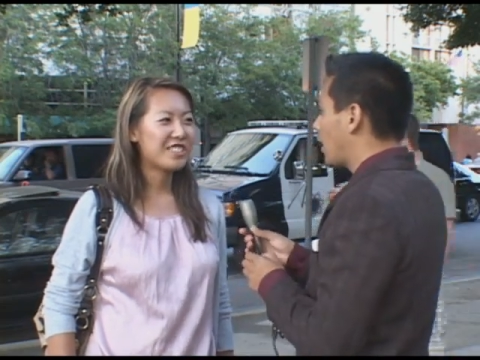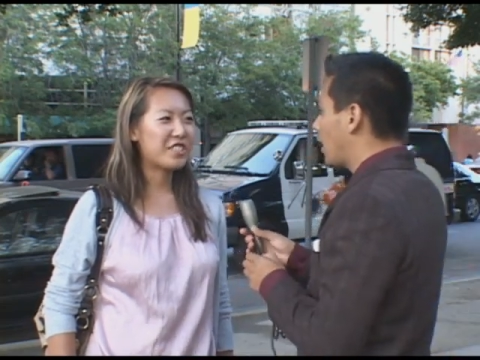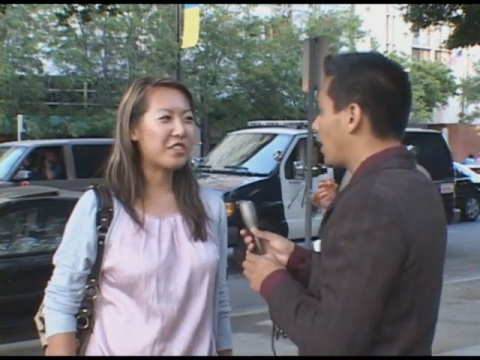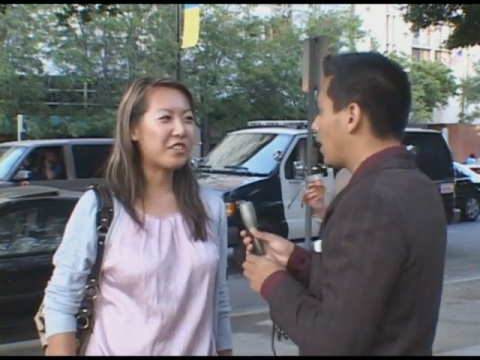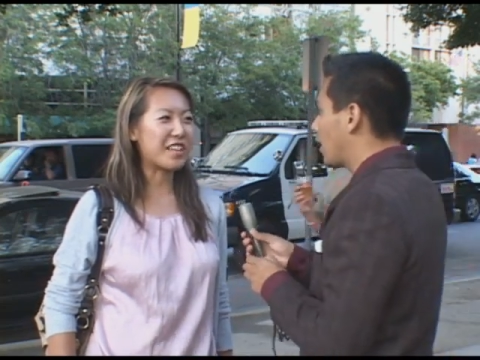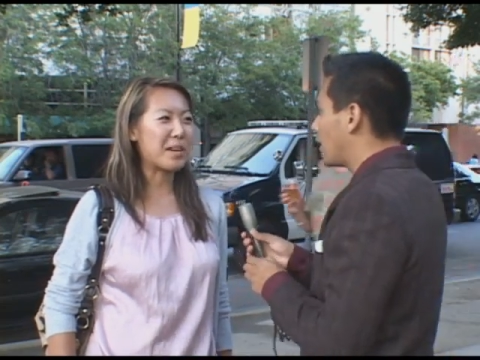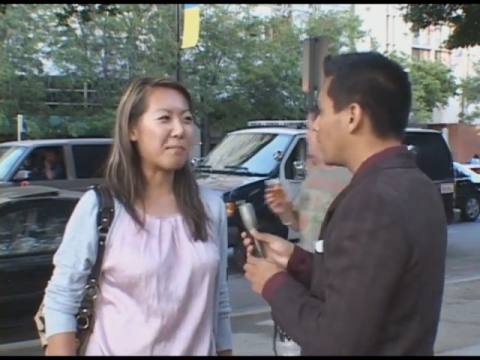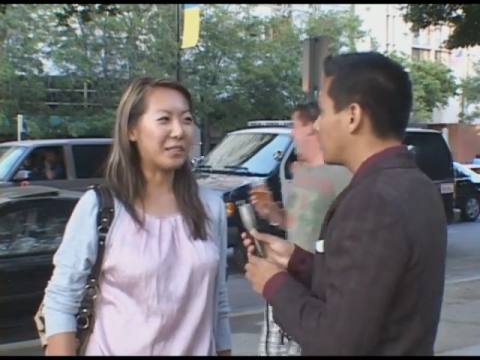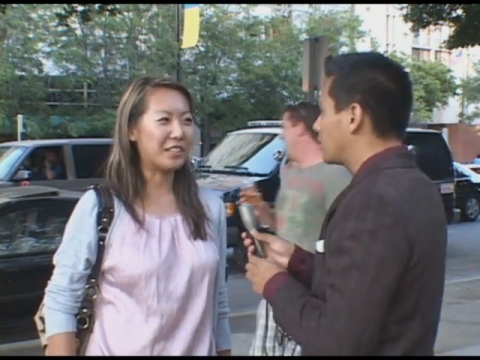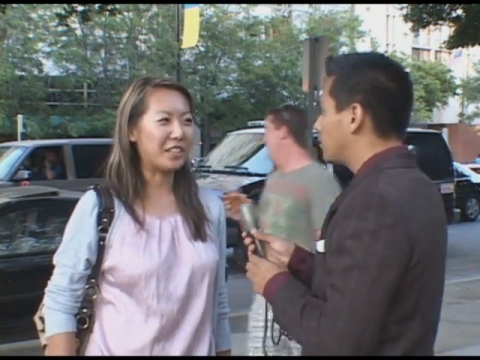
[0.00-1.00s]
Speaker 1: Do you eat
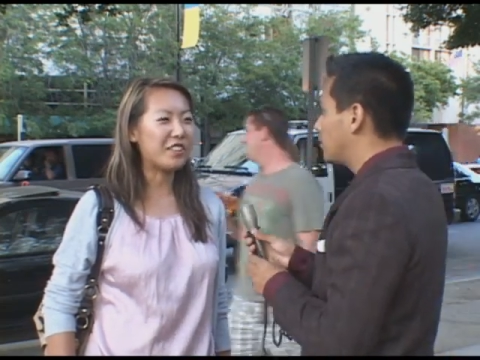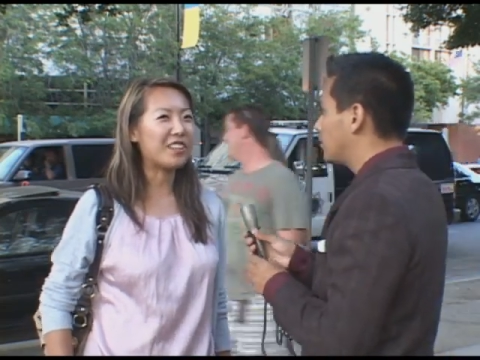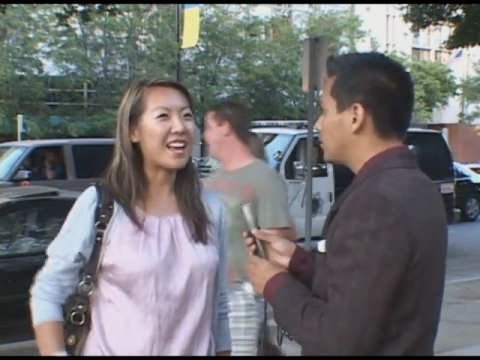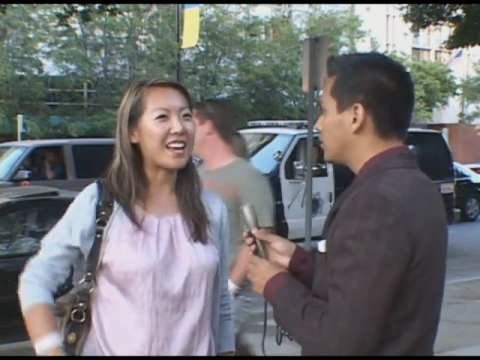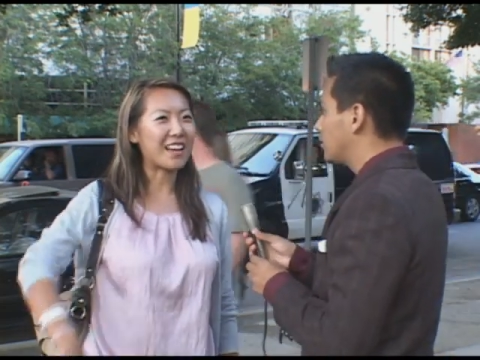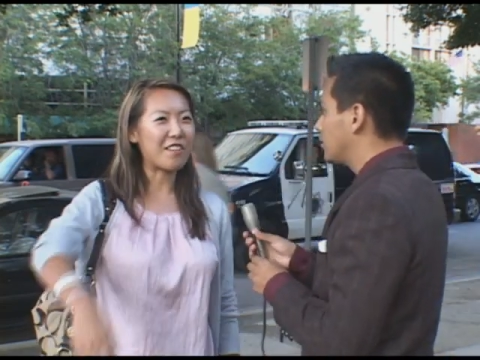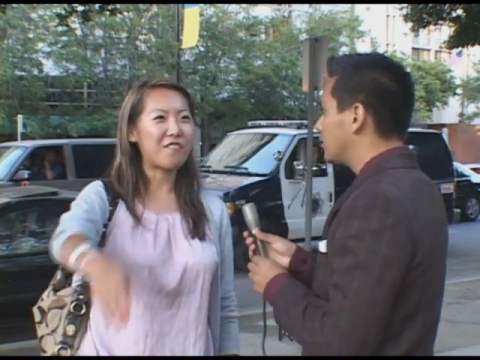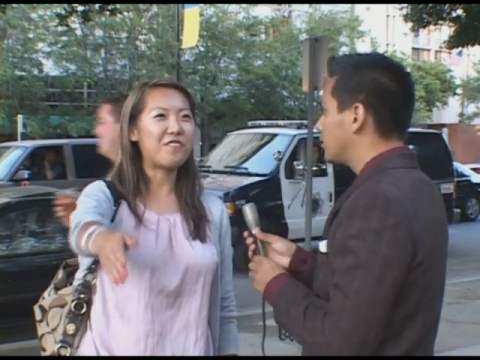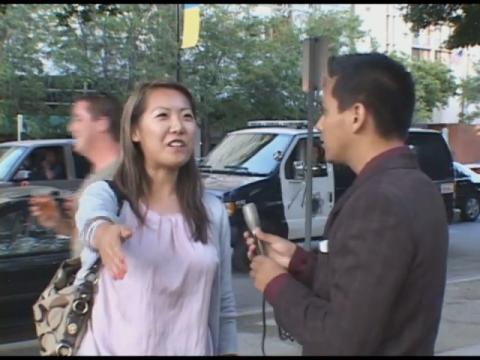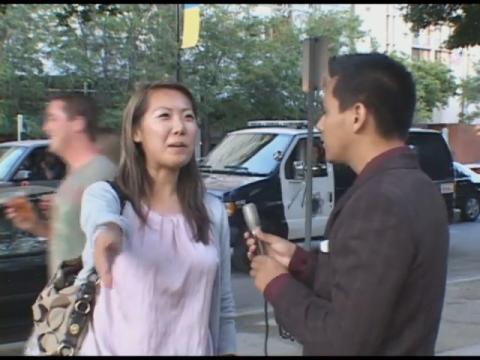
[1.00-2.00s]
balut? Like,
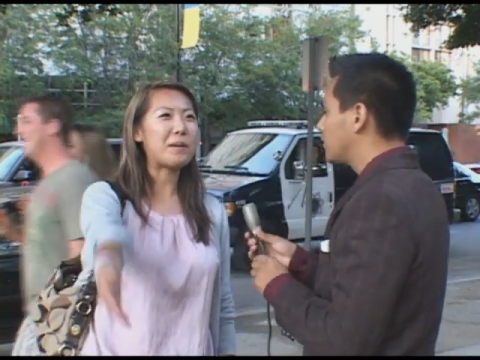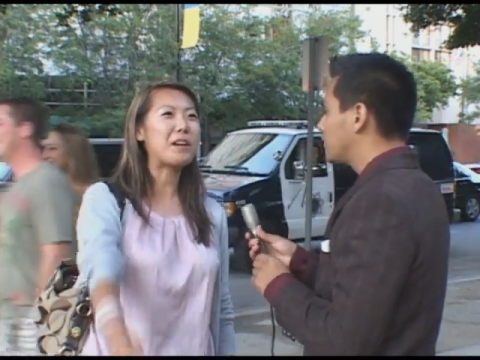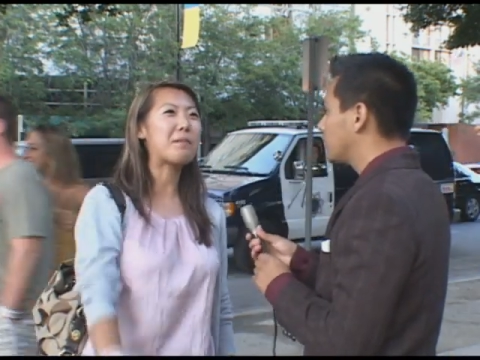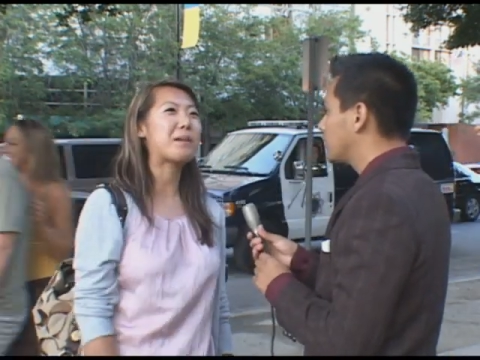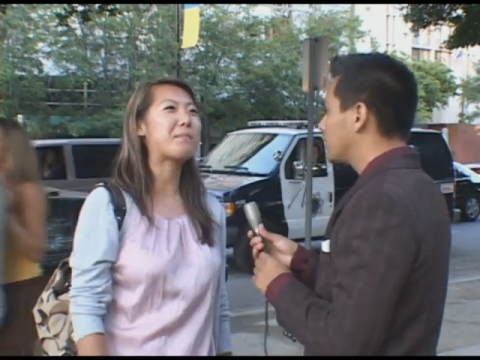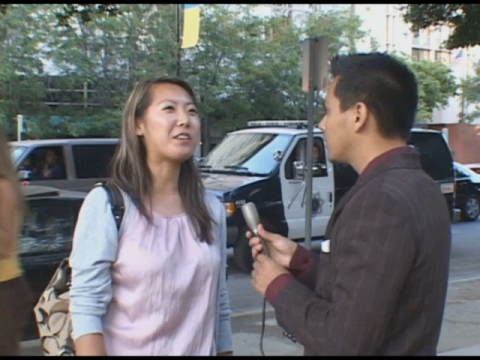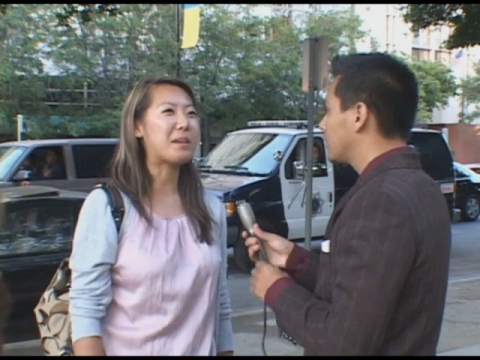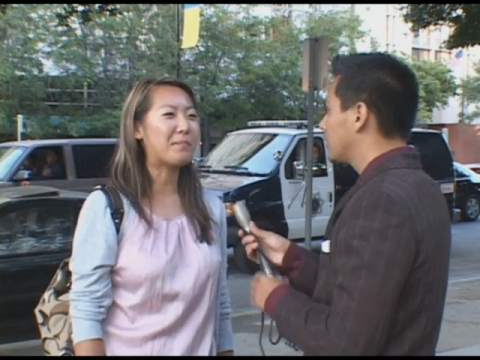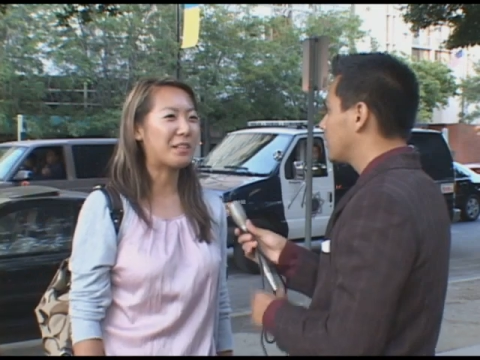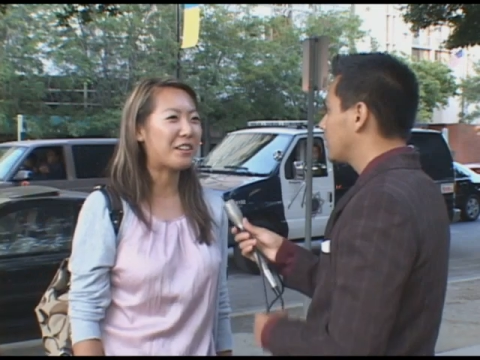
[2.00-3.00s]
Filipino people
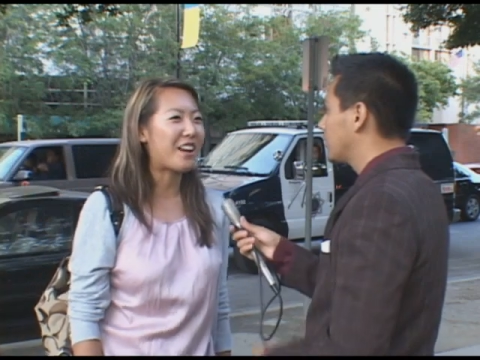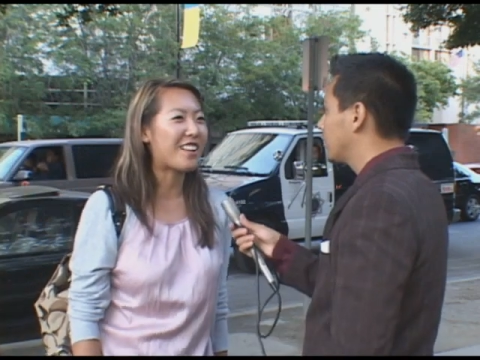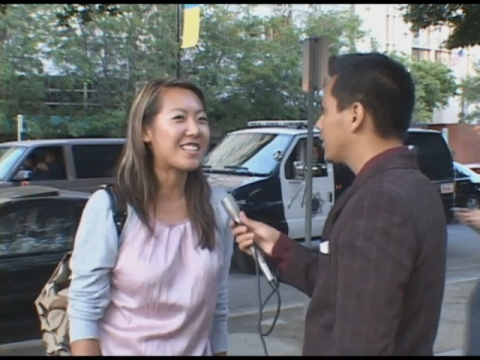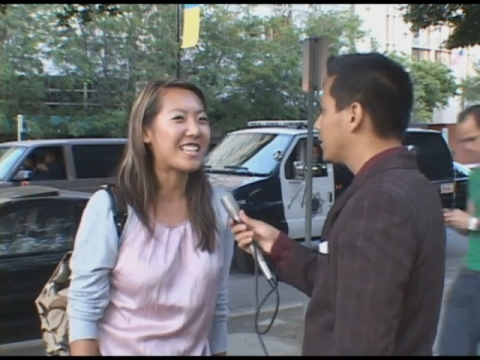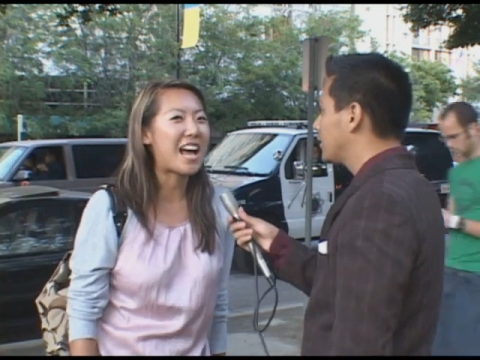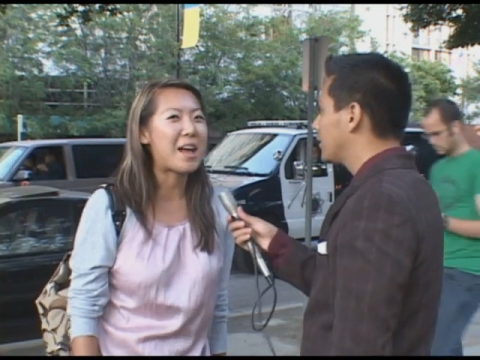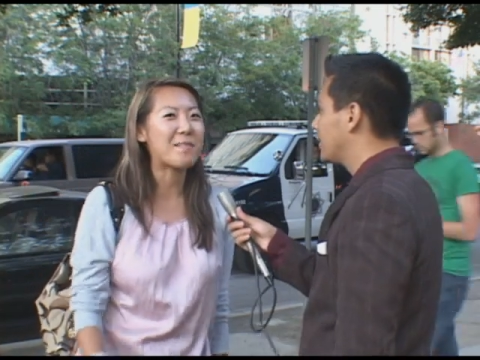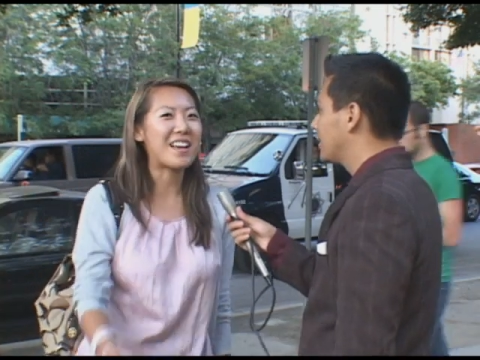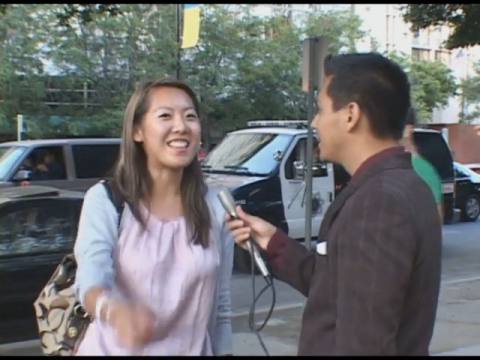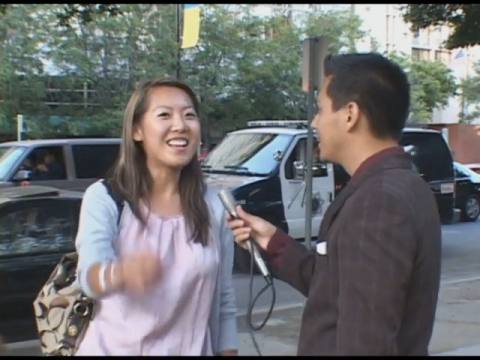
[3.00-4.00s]
eat balut all the time,
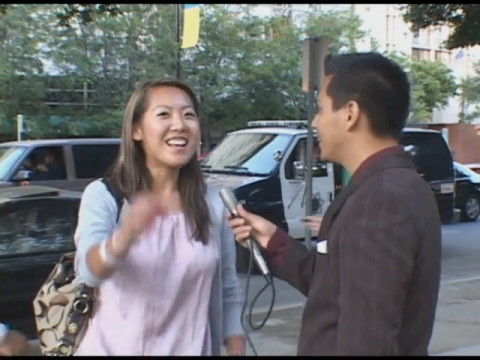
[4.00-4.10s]
and